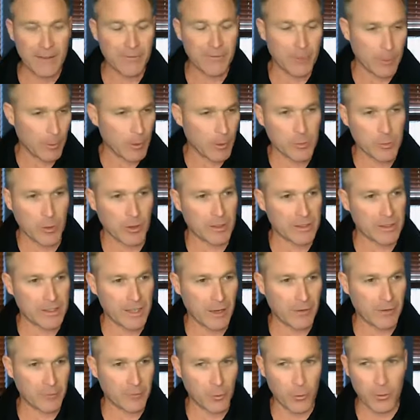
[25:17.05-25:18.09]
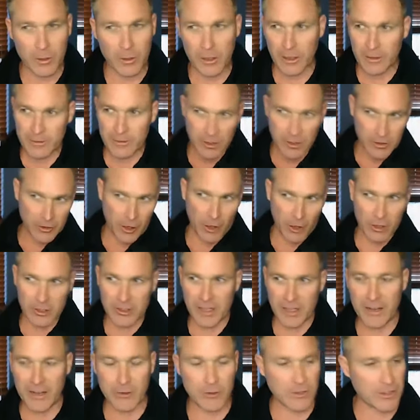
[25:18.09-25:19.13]
for the most part in South Florida, the, our
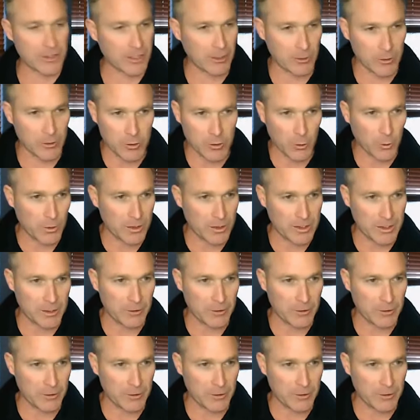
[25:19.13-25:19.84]
standard single story,